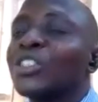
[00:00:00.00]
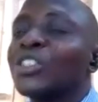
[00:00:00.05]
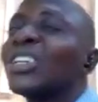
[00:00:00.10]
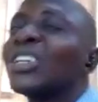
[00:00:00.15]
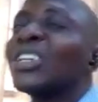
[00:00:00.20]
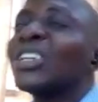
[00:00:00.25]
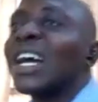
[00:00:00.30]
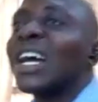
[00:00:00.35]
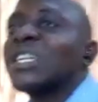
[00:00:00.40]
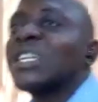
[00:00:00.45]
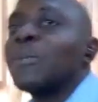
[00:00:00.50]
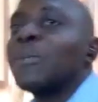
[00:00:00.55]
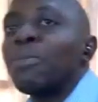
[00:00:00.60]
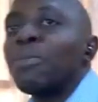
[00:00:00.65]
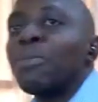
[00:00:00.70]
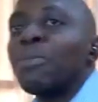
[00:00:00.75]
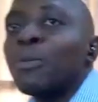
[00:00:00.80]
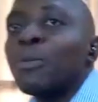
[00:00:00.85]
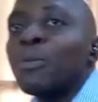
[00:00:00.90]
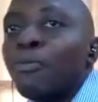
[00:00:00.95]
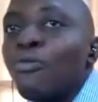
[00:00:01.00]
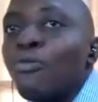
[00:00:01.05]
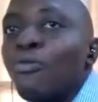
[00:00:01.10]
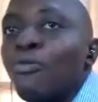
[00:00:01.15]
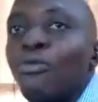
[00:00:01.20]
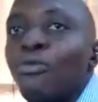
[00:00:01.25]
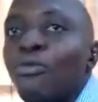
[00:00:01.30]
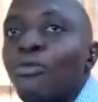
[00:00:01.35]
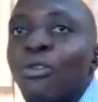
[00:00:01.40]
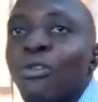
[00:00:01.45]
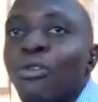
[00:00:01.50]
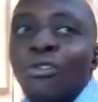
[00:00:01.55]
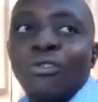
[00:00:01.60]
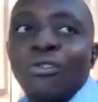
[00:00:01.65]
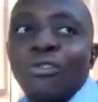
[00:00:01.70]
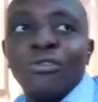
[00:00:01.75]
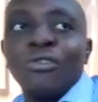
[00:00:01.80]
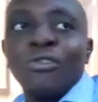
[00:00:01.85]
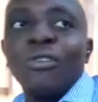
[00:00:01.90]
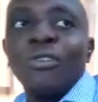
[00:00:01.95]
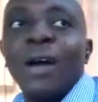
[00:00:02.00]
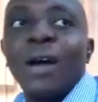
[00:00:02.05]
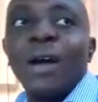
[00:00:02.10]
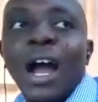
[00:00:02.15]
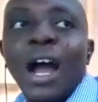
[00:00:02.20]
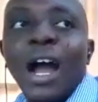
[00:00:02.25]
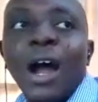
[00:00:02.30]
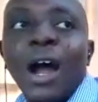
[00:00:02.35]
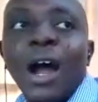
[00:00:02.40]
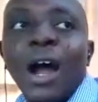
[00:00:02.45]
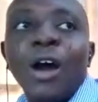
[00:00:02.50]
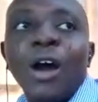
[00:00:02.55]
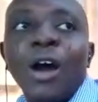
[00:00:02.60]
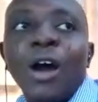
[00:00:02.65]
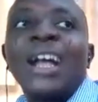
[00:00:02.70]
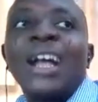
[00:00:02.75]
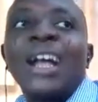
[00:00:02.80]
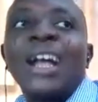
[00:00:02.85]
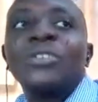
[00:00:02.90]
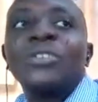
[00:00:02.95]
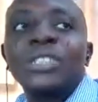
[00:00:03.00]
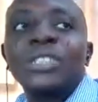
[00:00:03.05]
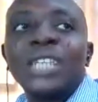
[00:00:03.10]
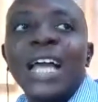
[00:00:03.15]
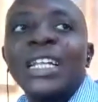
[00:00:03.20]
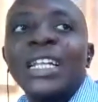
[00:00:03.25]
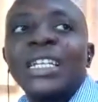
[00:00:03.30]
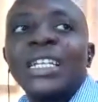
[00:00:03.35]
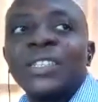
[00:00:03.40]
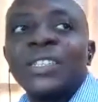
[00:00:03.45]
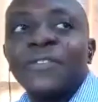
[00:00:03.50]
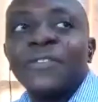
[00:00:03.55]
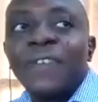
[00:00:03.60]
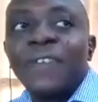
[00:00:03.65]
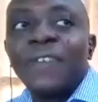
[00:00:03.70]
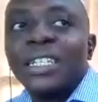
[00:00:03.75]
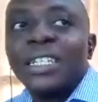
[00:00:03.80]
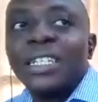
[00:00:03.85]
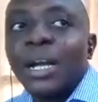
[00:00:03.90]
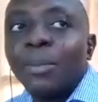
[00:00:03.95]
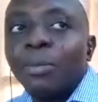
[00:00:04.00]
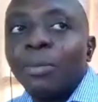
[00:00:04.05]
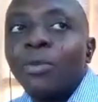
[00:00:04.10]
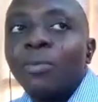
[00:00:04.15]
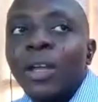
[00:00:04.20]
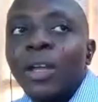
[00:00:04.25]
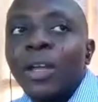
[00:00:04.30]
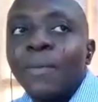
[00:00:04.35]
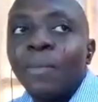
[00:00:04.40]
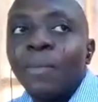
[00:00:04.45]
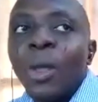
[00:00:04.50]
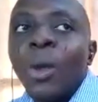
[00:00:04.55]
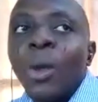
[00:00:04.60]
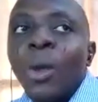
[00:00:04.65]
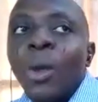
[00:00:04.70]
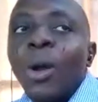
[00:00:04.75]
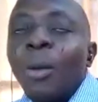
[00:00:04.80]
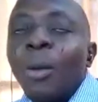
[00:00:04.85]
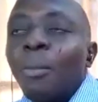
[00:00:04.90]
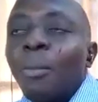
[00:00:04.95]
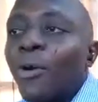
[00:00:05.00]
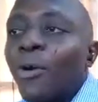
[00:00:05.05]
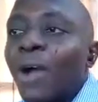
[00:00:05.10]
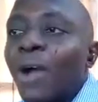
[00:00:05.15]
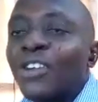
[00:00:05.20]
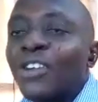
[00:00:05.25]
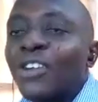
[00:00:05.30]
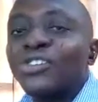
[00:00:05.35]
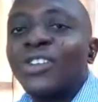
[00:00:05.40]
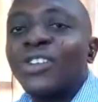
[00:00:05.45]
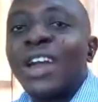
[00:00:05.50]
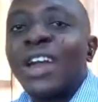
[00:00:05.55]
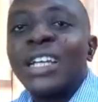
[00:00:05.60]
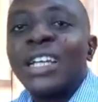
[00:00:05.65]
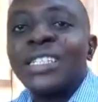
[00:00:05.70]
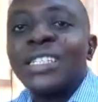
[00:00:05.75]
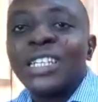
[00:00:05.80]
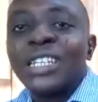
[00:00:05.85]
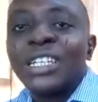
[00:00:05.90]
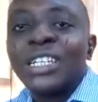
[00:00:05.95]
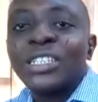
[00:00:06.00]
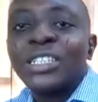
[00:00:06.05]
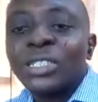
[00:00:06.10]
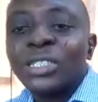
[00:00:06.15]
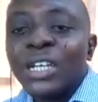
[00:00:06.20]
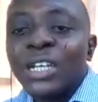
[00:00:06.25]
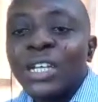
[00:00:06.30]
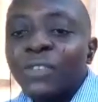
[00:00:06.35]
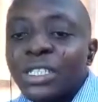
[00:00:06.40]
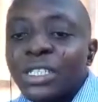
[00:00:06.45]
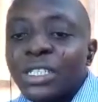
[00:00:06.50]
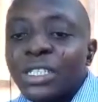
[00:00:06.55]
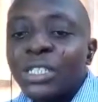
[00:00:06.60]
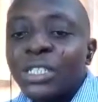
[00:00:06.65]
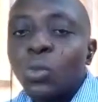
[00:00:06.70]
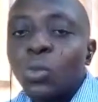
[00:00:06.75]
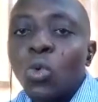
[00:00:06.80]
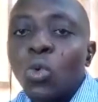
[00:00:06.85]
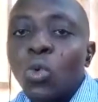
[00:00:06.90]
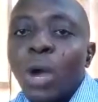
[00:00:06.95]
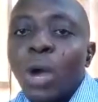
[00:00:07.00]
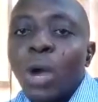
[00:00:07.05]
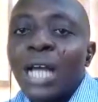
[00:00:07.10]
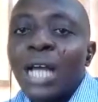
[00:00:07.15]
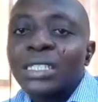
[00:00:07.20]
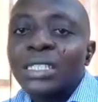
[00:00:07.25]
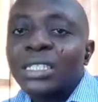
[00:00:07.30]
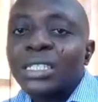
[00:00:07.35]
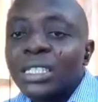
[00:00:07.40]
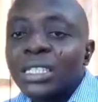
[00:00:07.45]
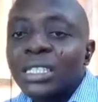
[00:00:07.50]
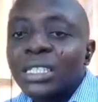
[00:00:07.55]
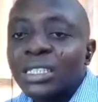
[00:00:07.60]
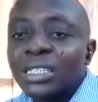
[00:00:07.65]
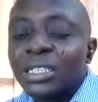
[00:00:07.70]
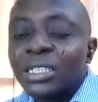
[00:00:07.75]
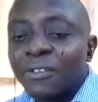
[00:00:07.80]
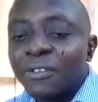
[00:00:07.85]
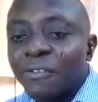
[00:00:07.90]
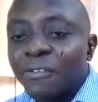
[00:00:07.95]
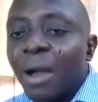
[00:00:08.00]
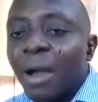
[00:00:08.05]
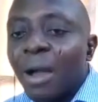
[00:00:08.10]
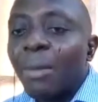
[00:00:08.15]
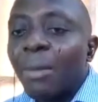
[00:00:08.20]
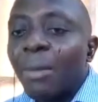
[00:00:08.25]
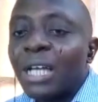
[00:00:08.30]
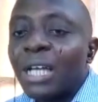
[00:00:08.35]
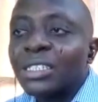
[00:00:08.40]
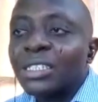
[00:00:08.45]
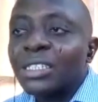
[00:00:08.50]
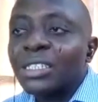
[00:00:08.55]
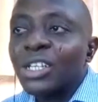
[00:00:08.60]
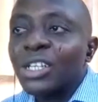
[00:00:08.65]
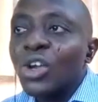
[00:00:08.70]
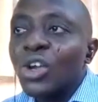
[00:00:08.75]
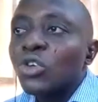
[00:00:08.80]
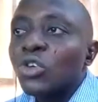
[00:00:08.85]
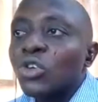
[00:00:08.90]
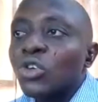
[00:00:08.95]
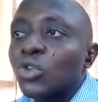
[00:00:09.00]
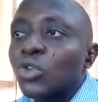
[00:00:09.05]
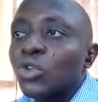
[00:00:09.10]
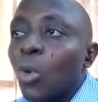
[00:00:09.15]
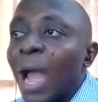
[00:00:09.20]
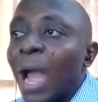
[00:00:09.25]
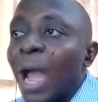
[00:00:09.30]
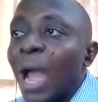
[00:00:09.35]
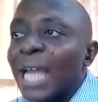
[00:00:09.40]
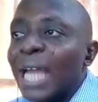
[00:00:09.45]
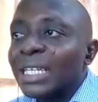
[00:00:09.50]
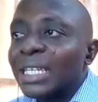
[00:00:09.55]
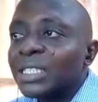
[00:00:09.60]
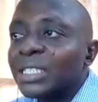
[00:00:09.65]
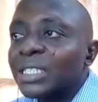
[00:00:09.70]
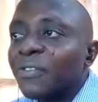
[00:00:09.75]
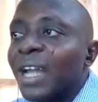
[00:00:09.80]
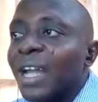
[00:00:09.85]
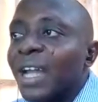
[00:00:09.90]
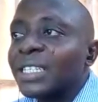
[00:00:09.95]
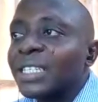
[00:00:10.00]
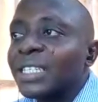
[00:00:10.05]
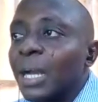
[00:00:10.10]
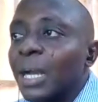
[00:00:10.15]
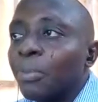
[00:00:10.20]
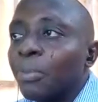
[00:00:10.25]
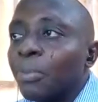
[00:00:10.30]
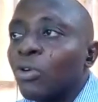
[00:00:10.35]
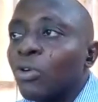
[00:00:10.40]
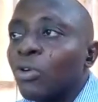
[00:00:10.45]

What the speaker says: not that the people cannot identify their problem, but agricultural extension services will assist the farmers to identify their